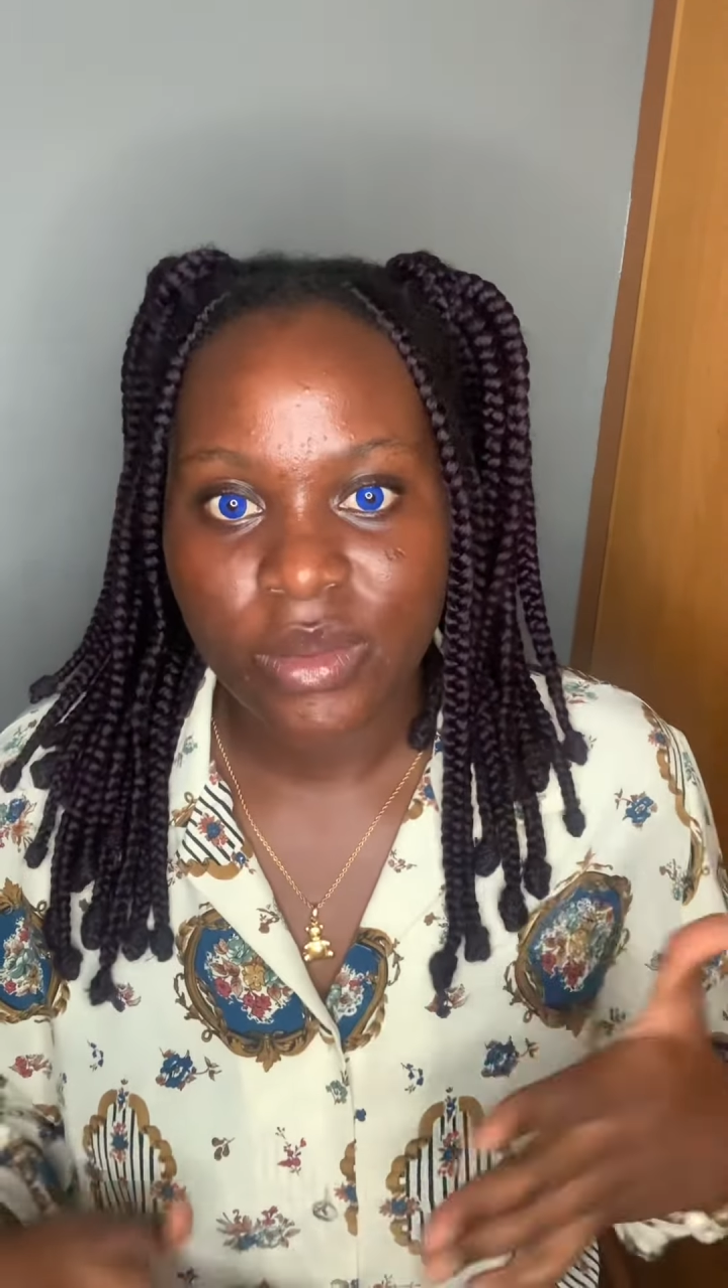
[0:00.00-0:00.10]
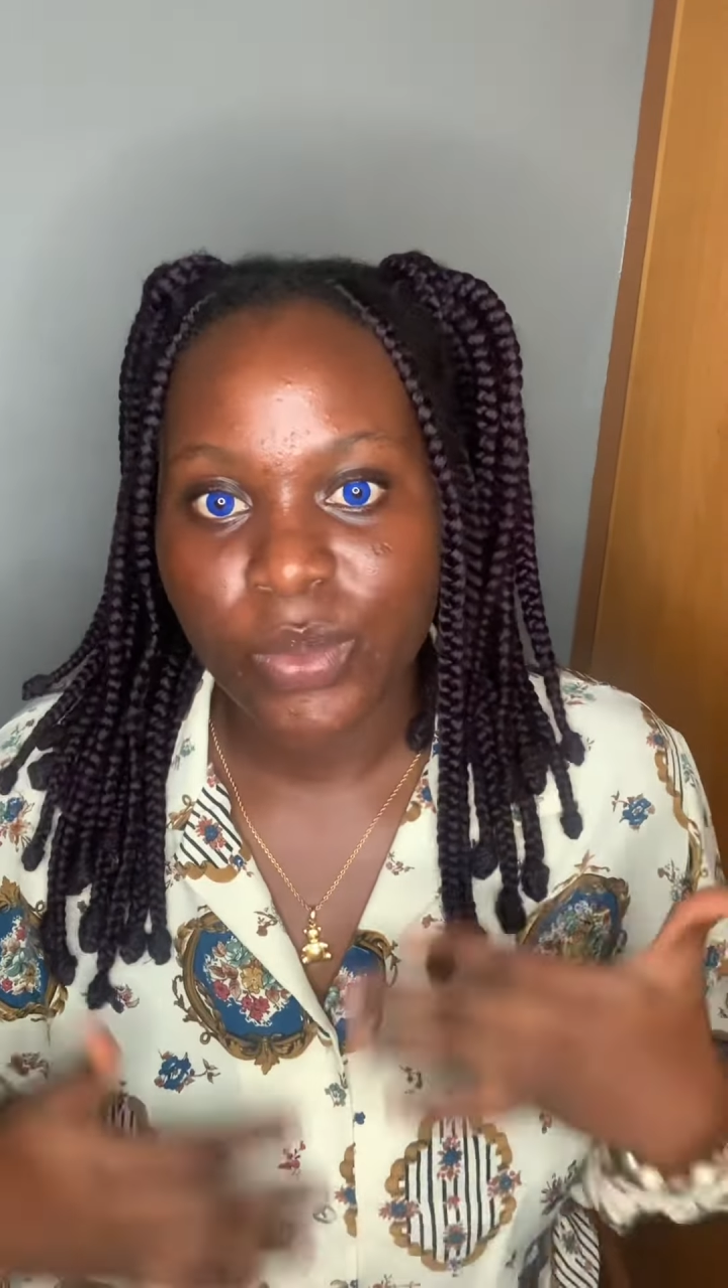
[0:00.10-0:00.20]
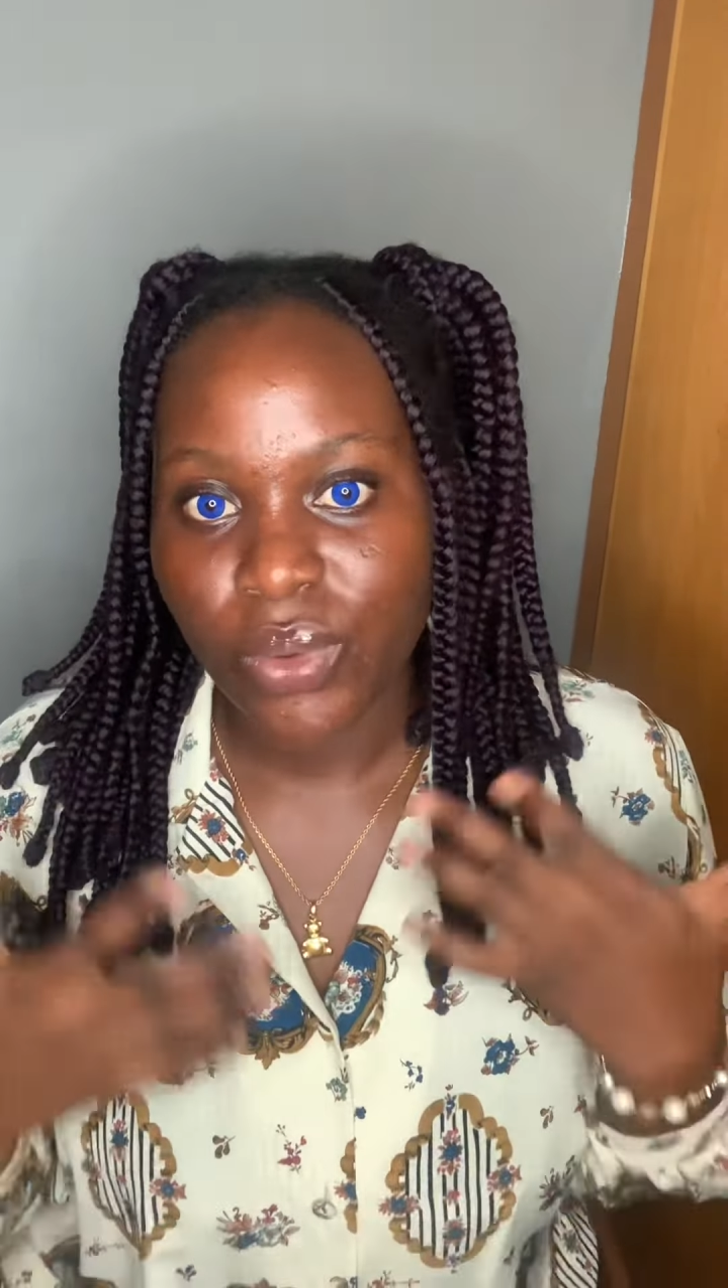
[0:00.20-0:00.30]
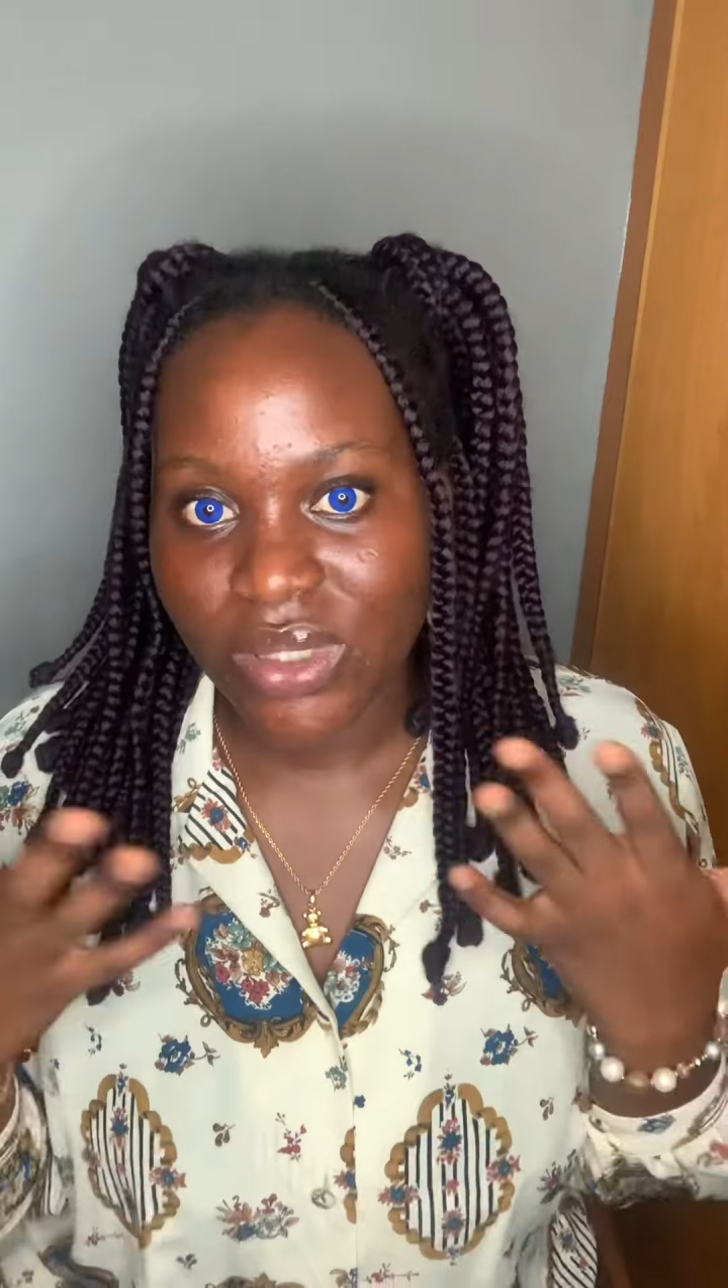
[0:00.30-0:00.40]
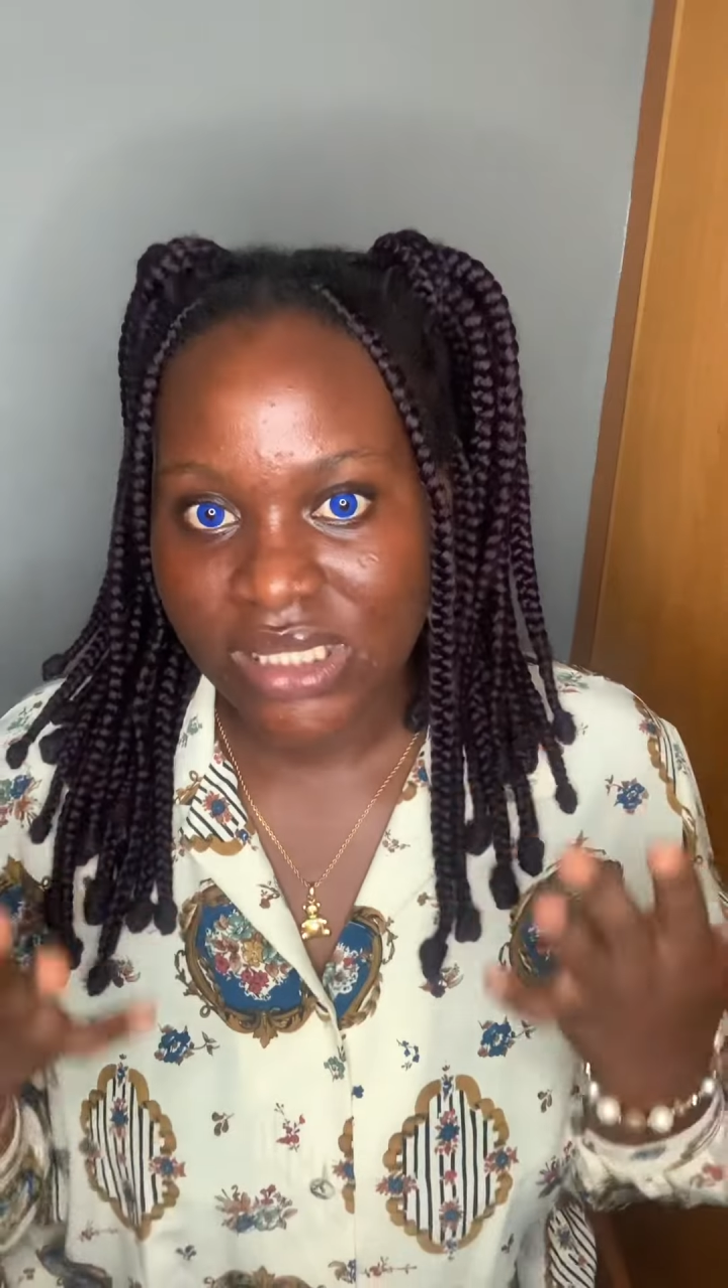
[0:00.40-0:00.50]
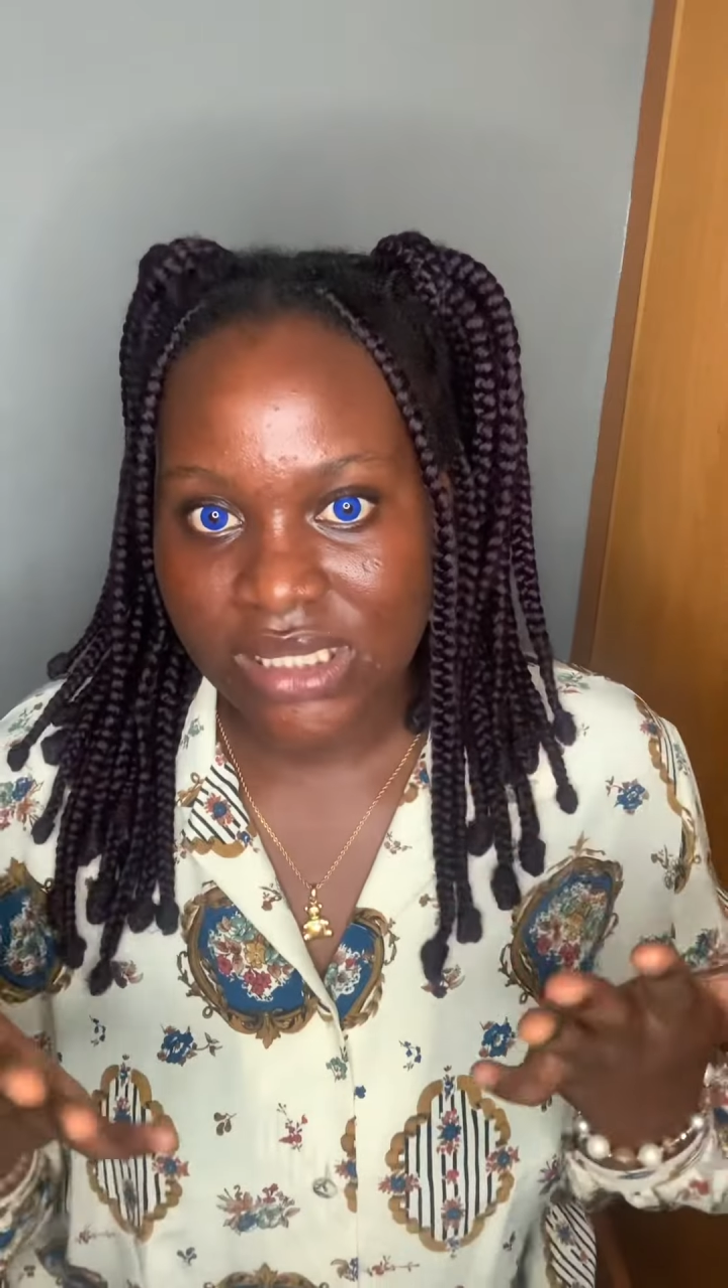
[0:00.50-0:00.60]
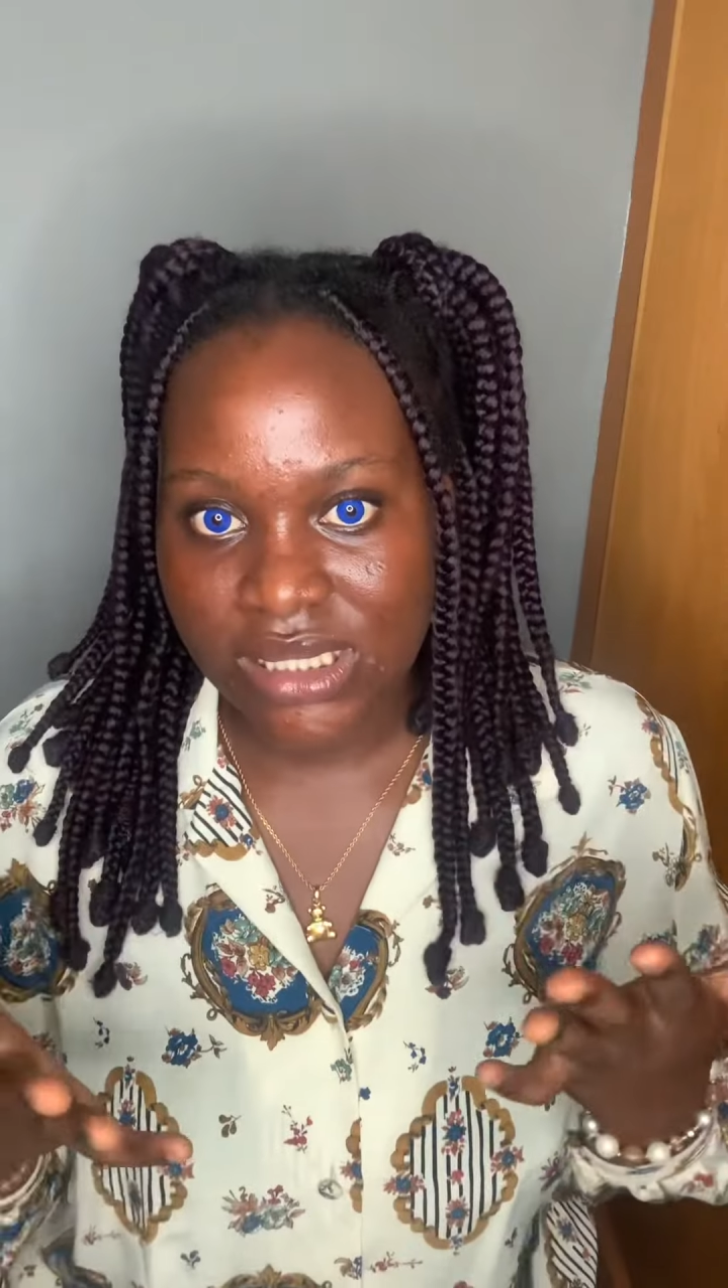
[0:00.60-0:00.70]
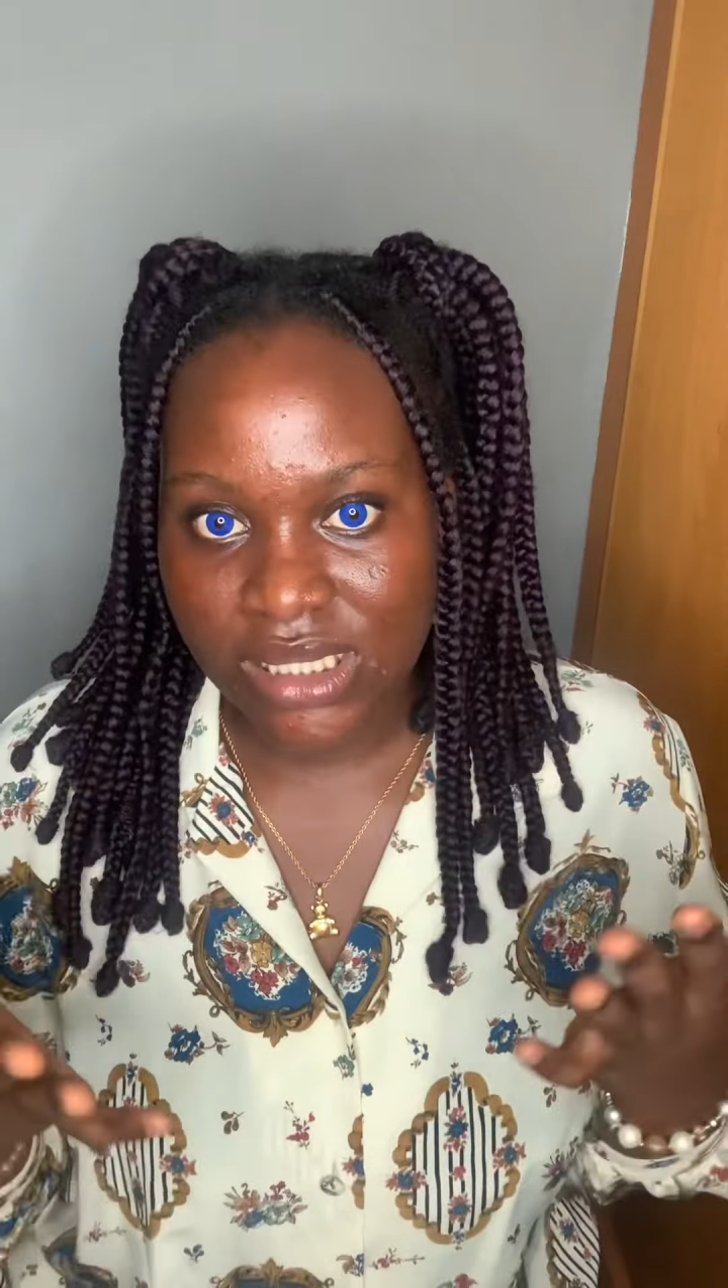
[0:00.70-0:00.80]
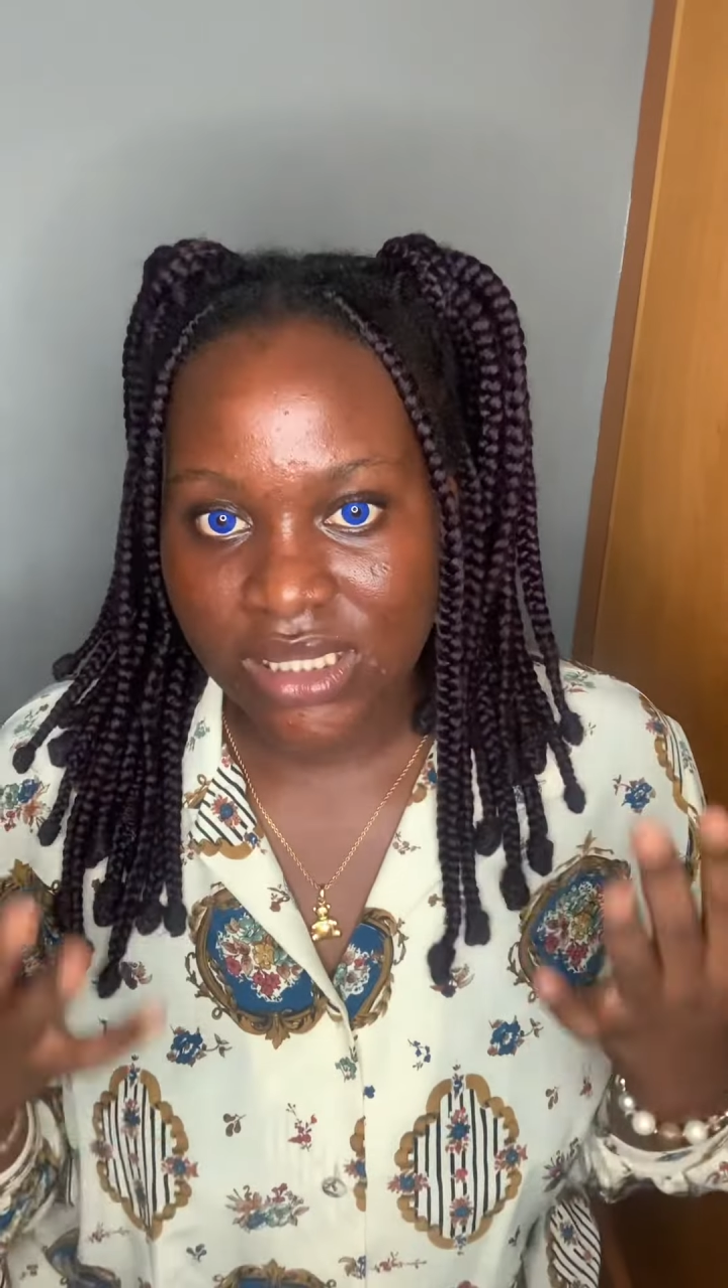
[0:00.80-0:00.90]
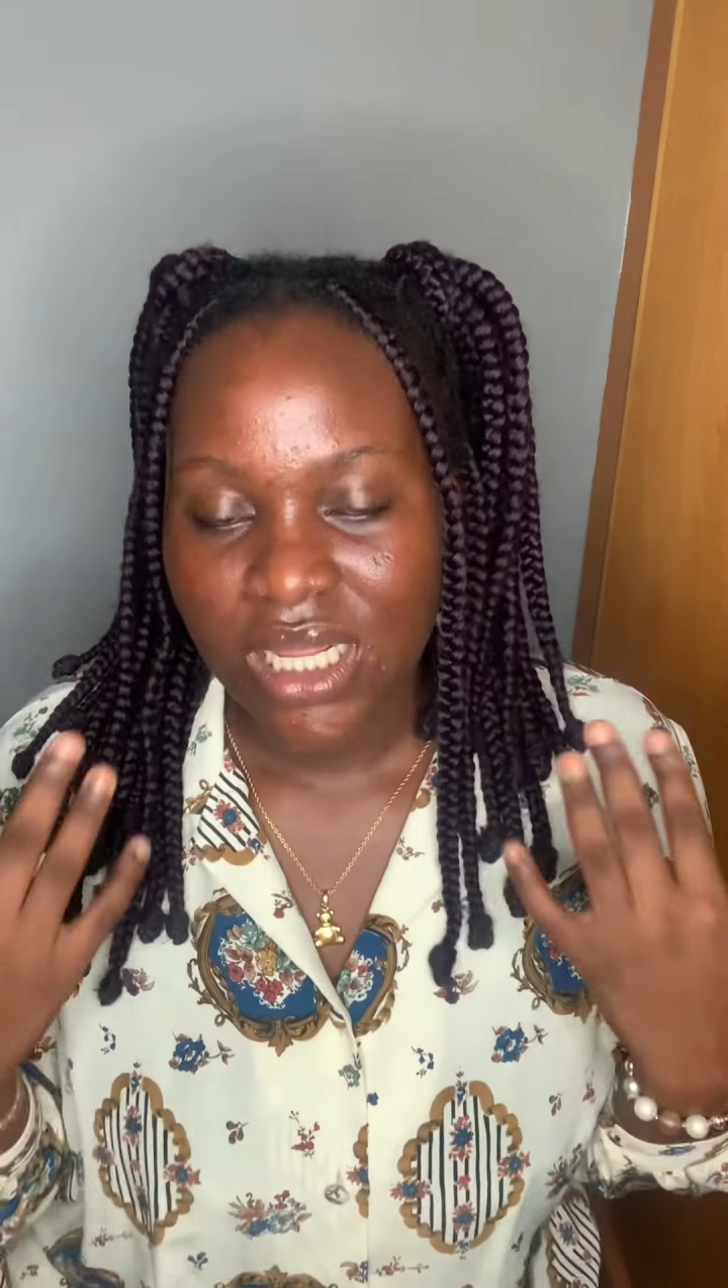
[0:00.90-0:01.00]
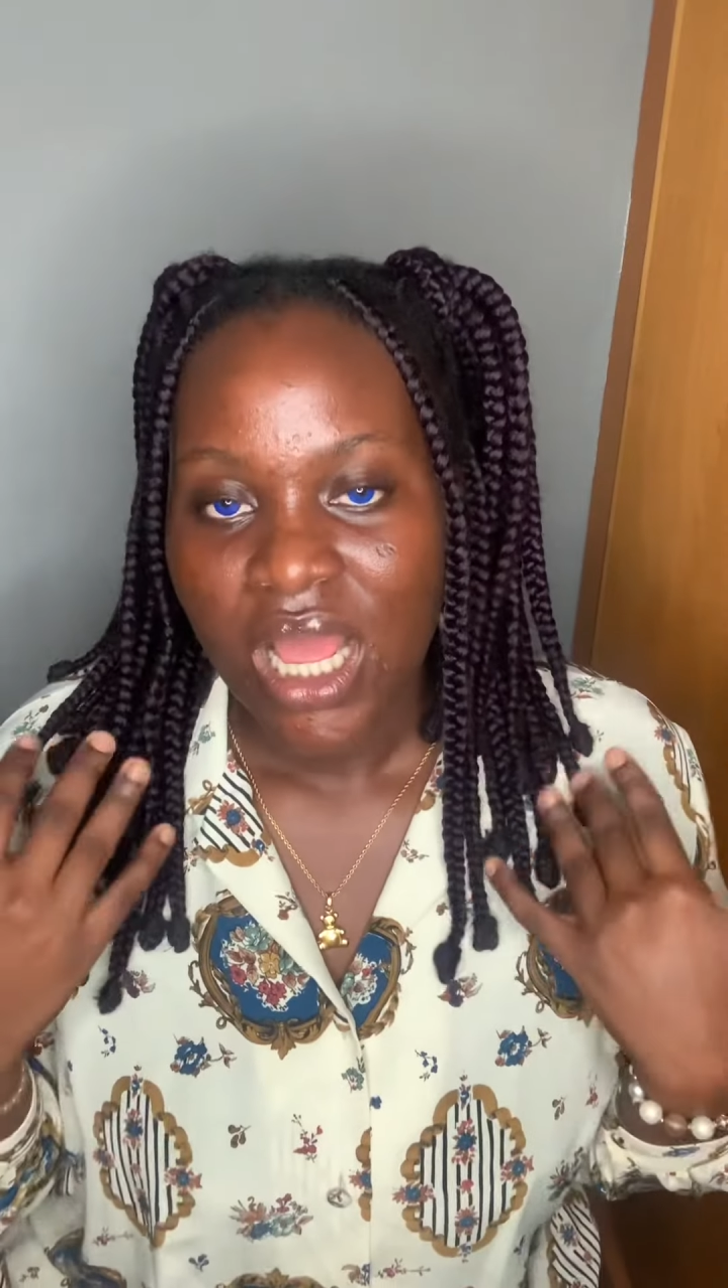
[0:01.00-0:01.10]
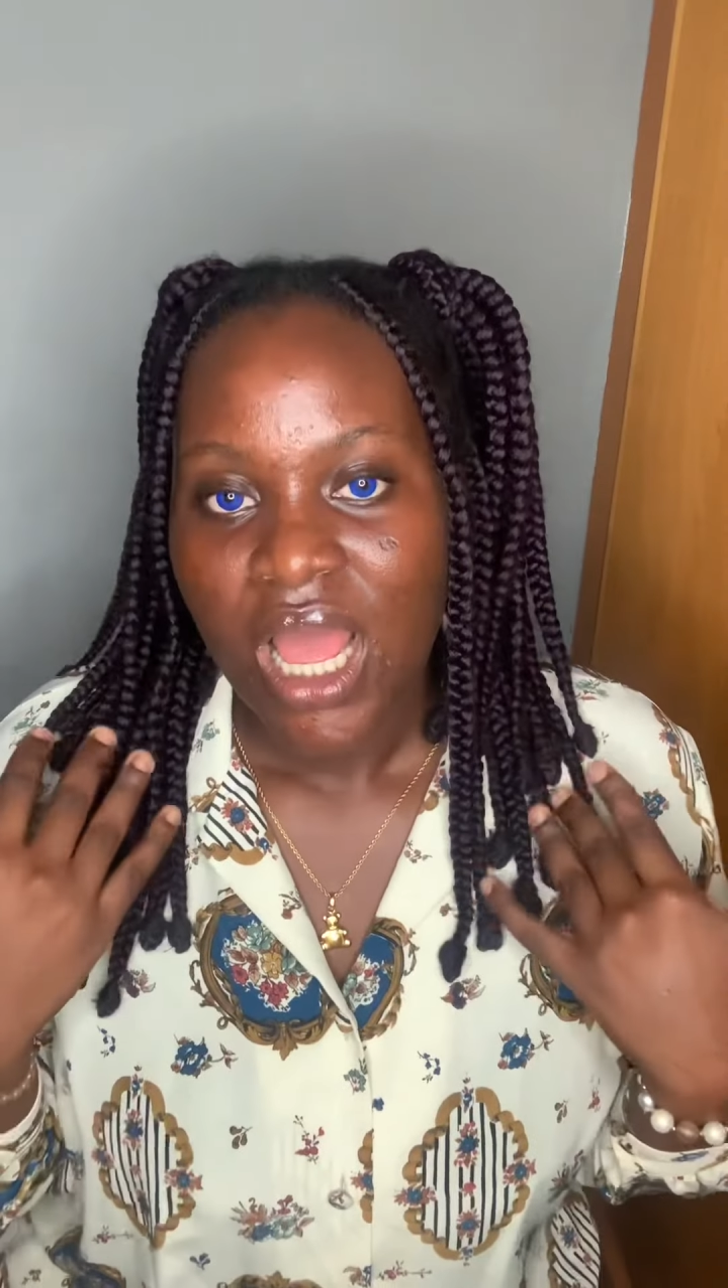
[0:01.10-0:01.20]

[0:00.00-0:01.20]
person.